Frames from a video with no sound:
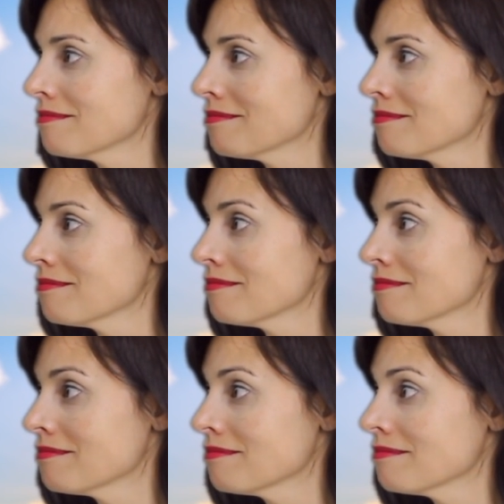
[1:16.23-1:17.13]

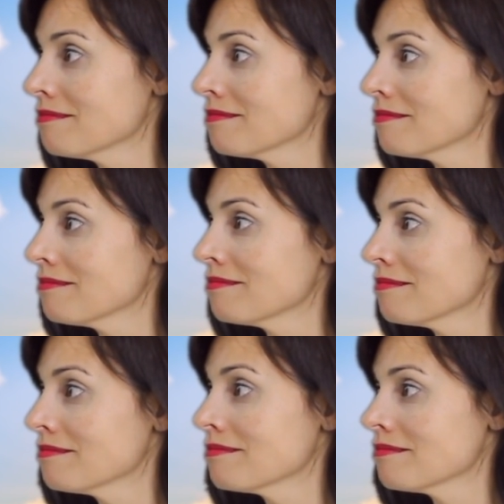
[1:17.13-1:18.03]

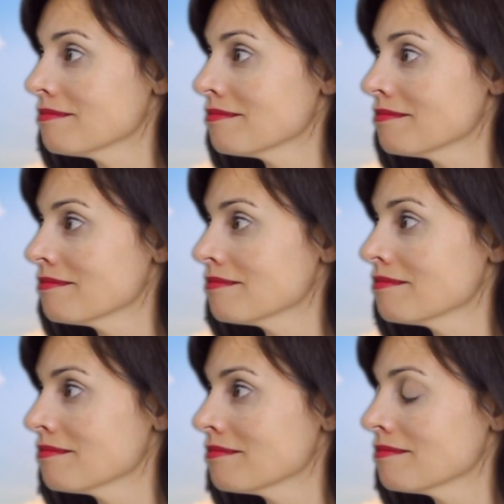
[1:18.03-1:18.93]

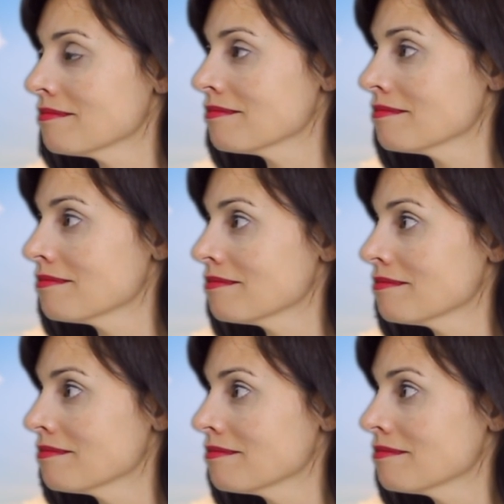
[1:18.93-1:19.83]

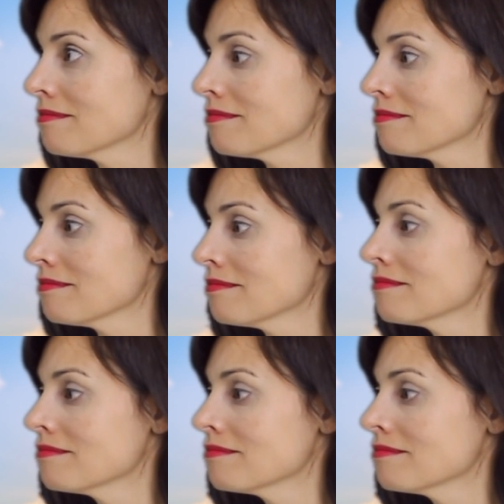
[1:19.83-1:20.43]
(not speaking)